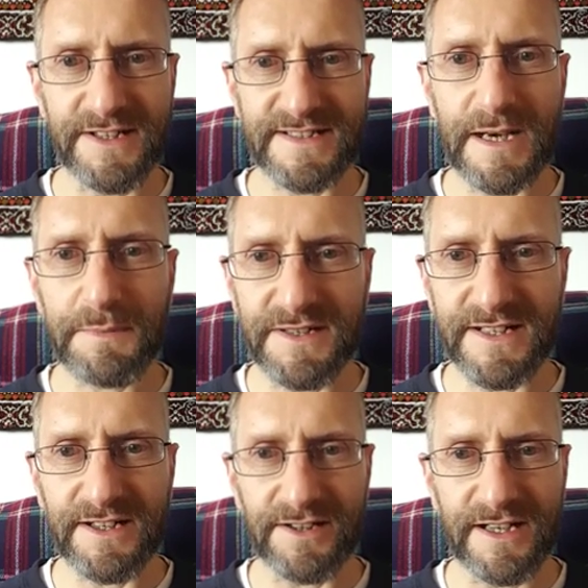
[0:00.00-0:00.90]
that's happened
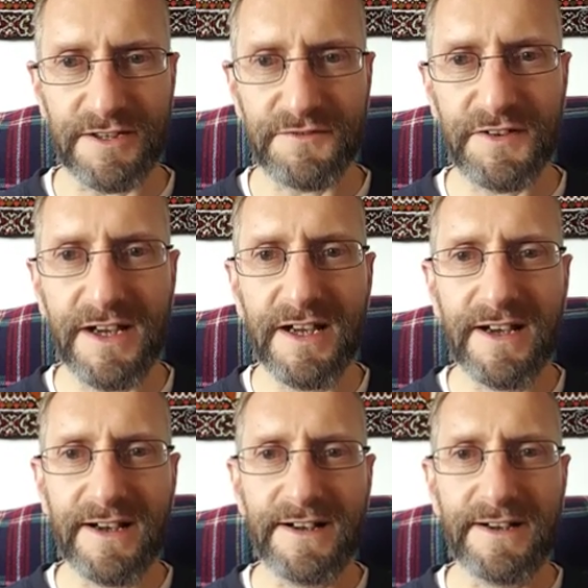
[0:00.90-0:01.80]
in her life,
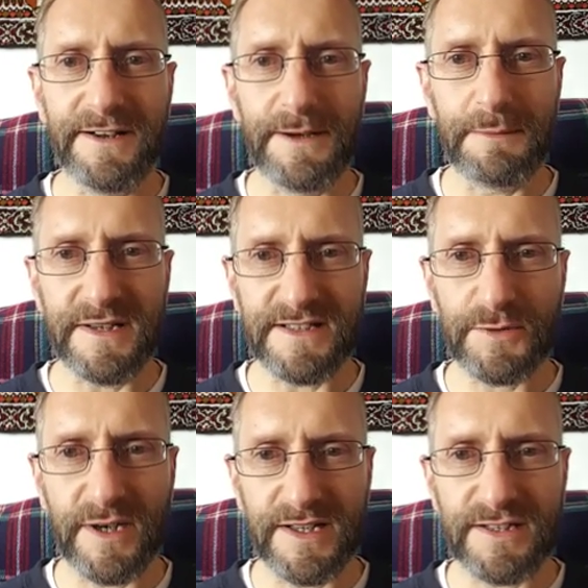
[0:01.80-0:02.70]
and it's
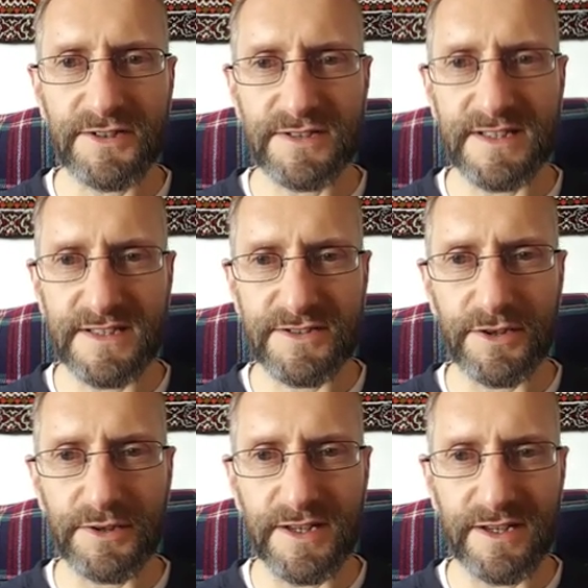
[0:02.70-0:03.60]
quite an interesting
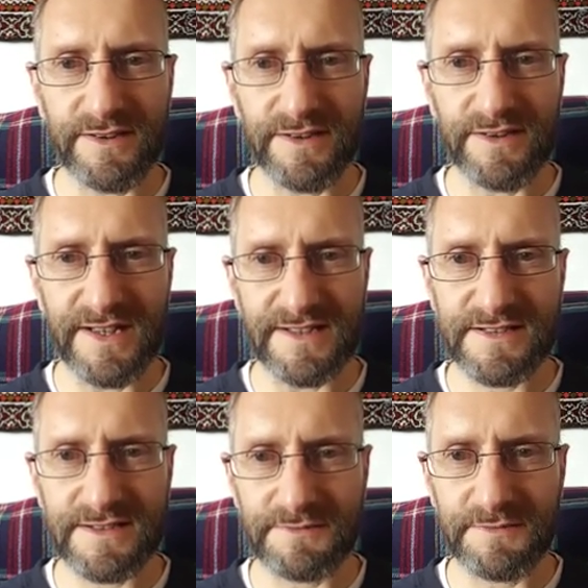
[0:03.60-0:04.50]
story. And
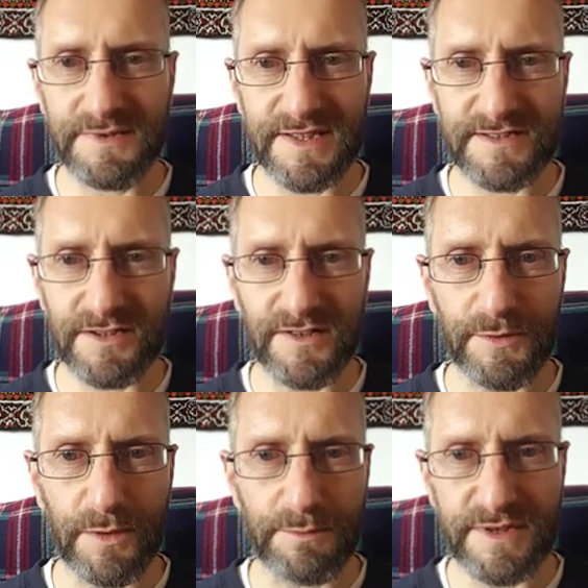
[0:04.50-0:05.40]
that's sort of
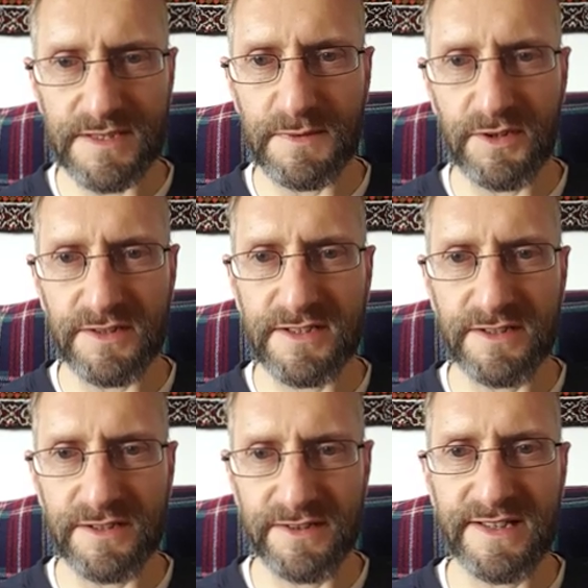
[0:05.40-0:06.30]
like what brings me on
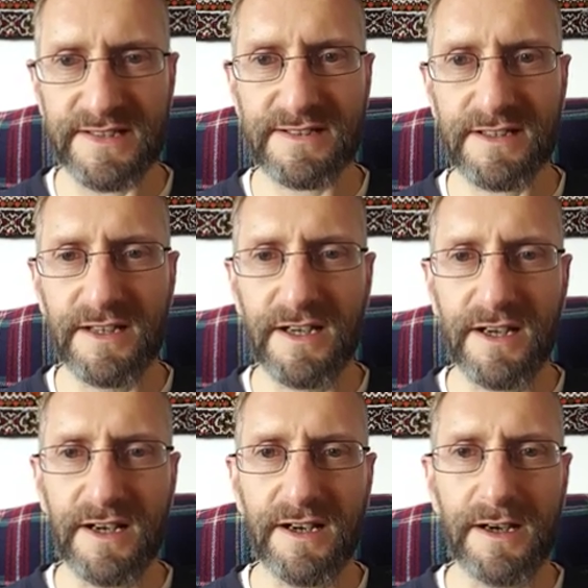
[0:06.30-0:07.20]
to this
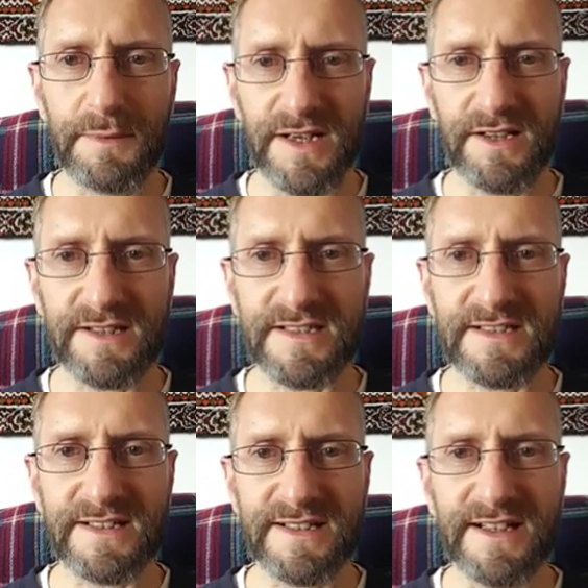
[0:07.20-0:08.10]

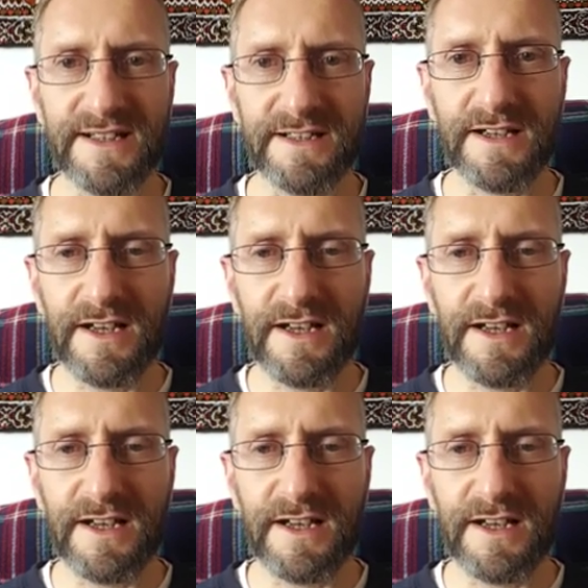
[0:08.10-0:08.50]
analysis today,